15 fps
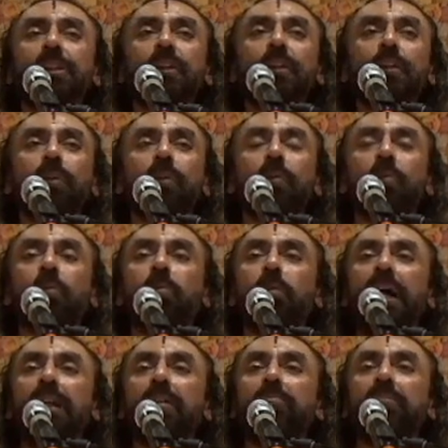
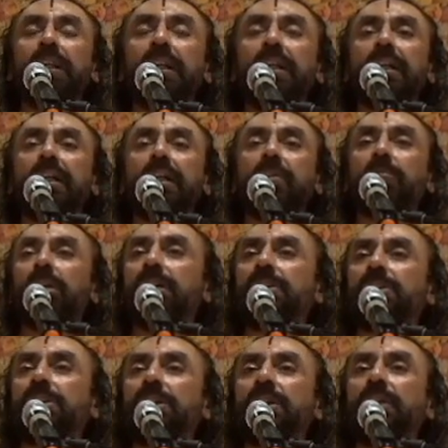1 minute
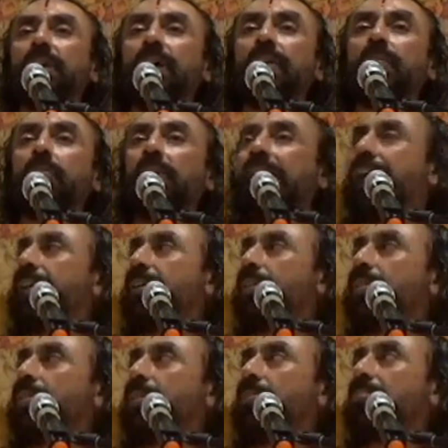commercial on why
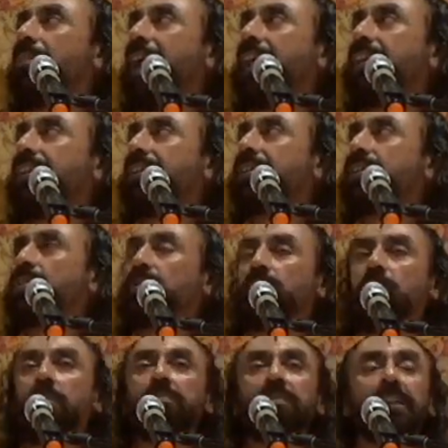you should buy this
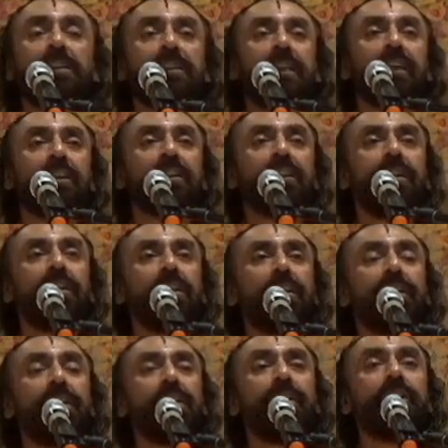soap, etc.
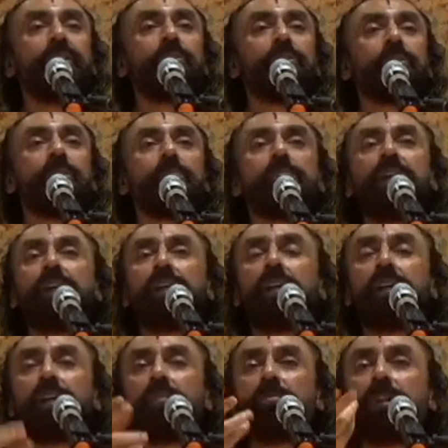You should make
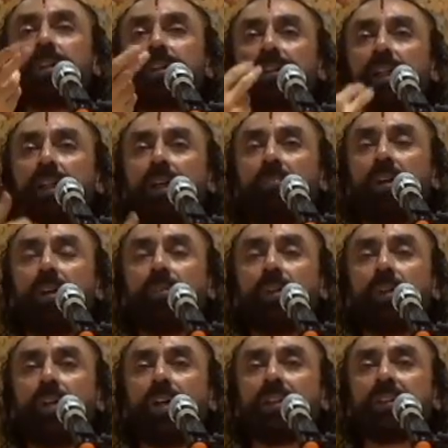a commercial about
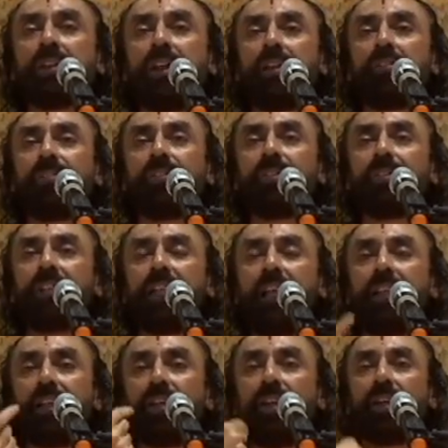yourself to
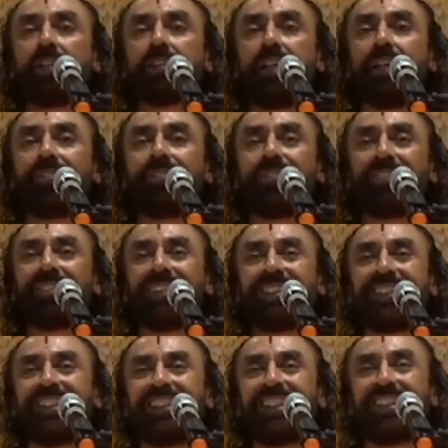tell yourself.
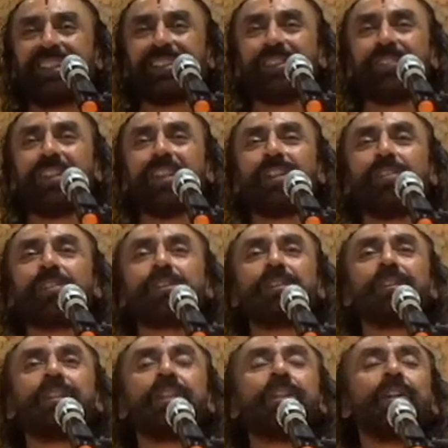So when you
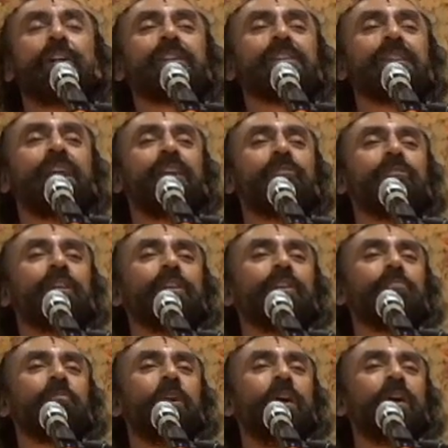see yourself in
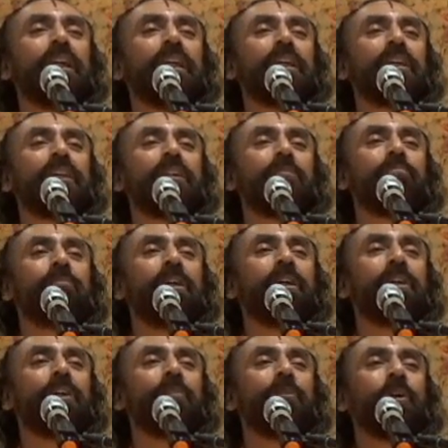the morning in the
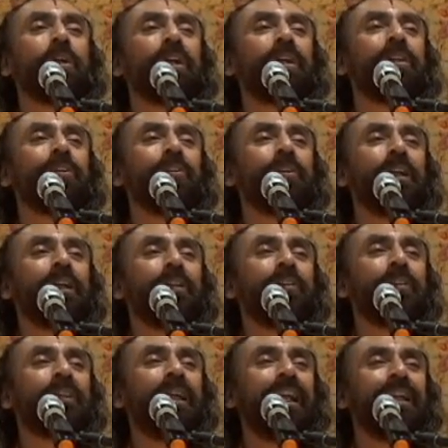mirror, what are you going
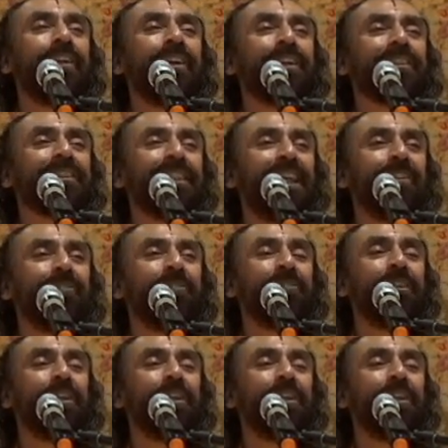to tell yourself?